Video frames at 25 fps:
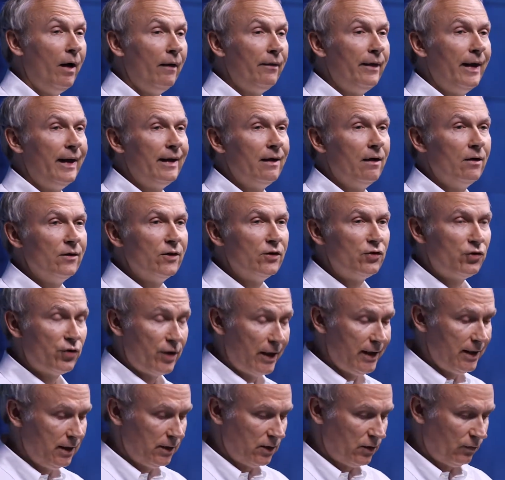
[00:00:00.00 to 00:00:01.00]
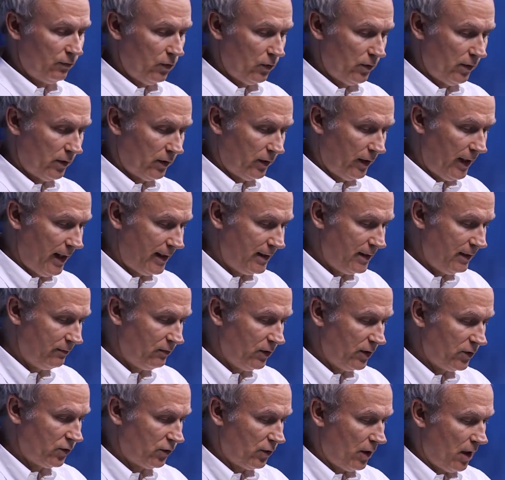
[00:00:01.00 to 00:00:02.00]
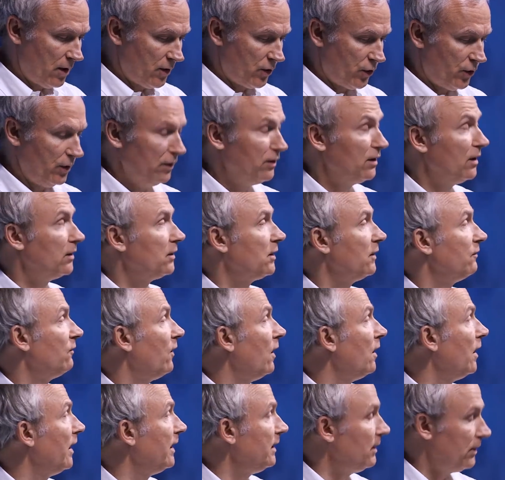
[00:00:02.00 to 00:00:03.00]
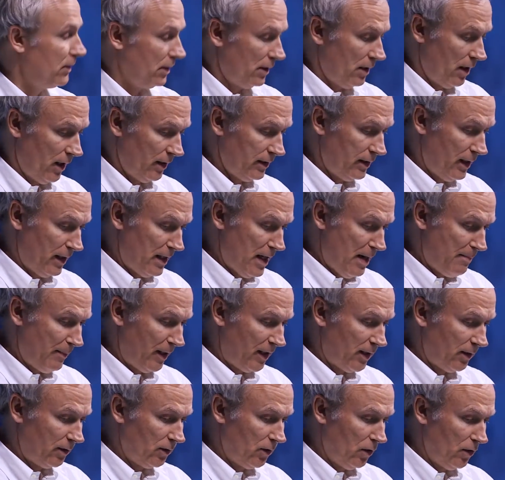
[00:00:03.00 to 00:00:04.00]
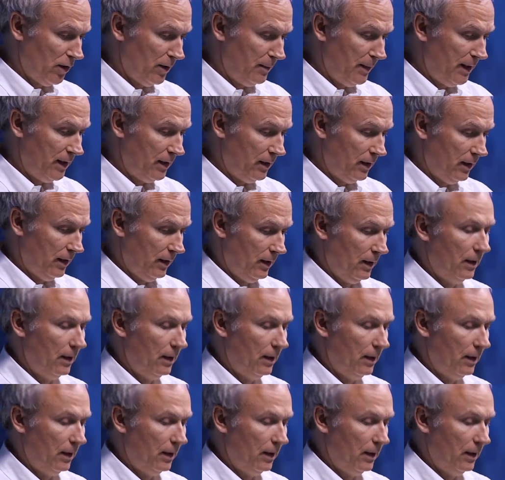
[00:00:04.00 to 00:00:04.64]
They are the triggers for the creative destruction that defines a dynamic economy.